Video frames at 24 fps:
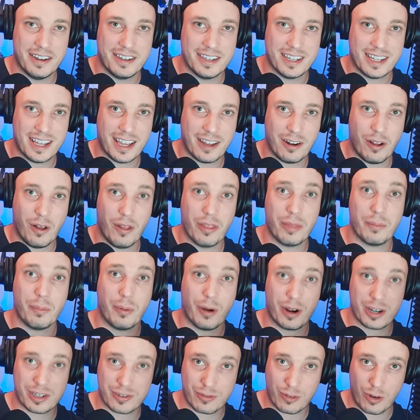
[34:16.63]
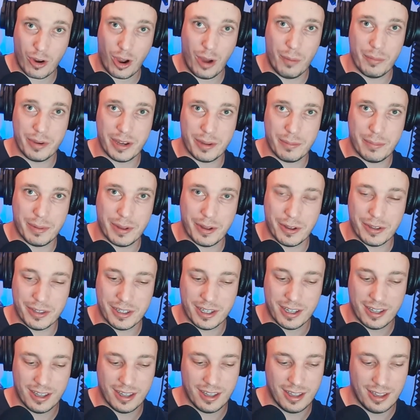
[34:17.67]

to get all the parts for Omni built.